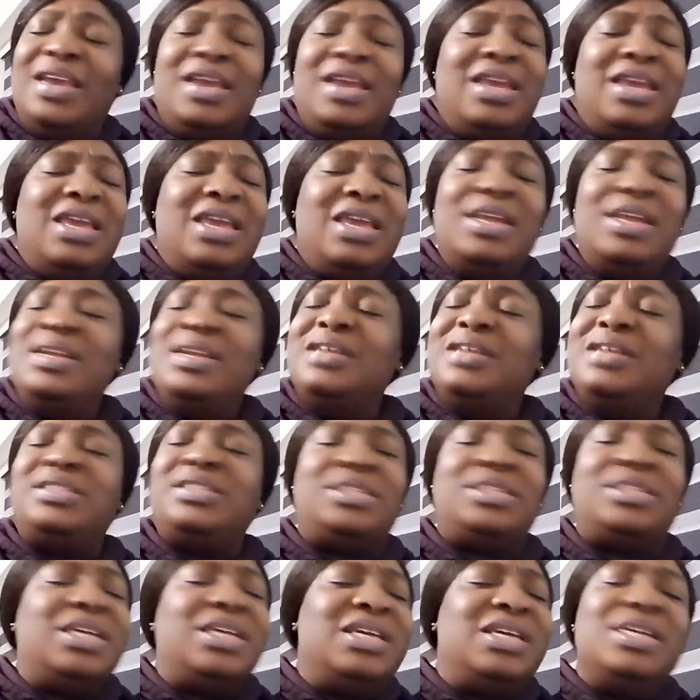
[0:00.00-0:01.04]
in the
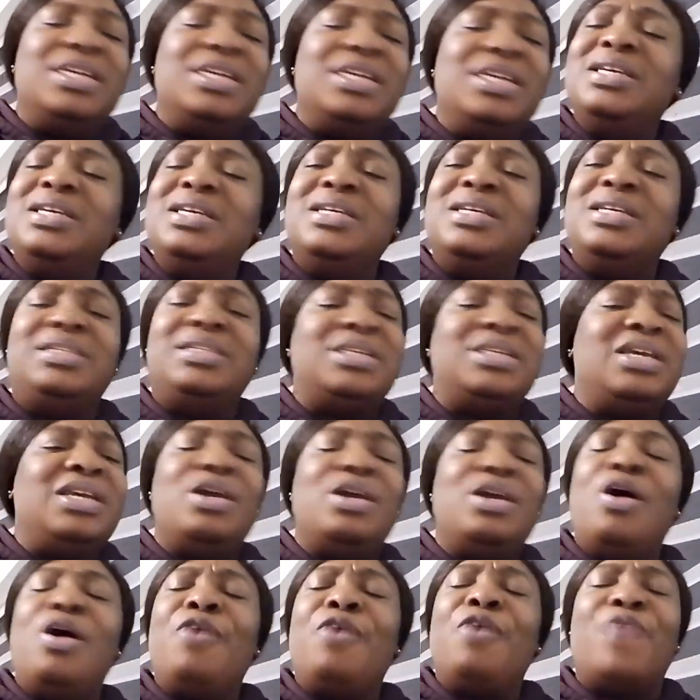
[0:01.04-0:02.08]
city
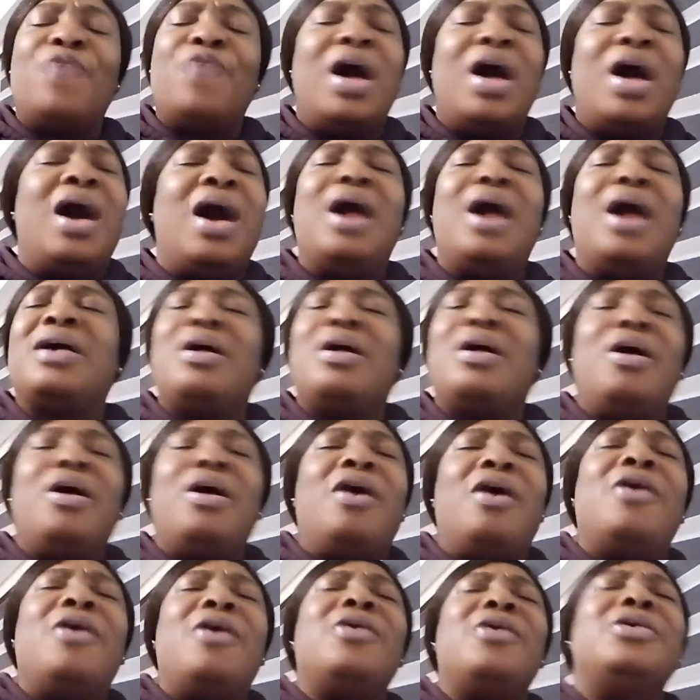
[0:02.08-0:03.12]
of our
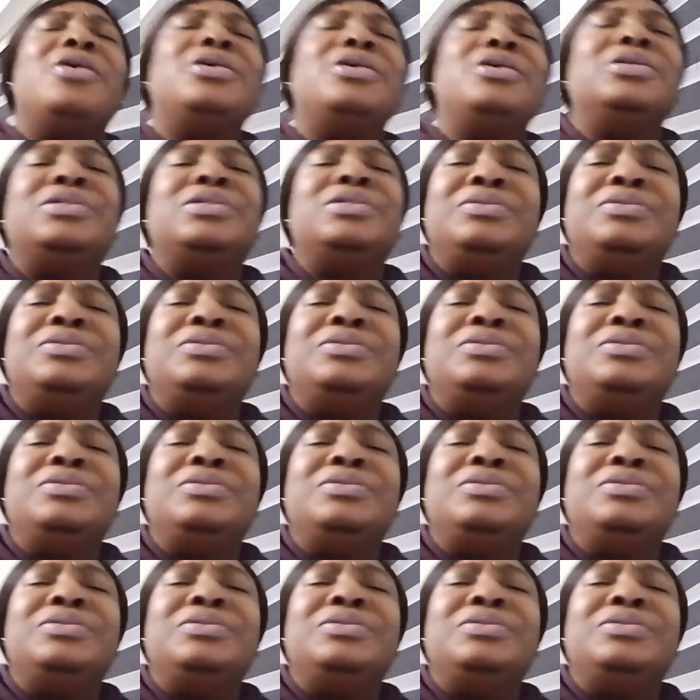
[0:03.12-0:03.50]
God,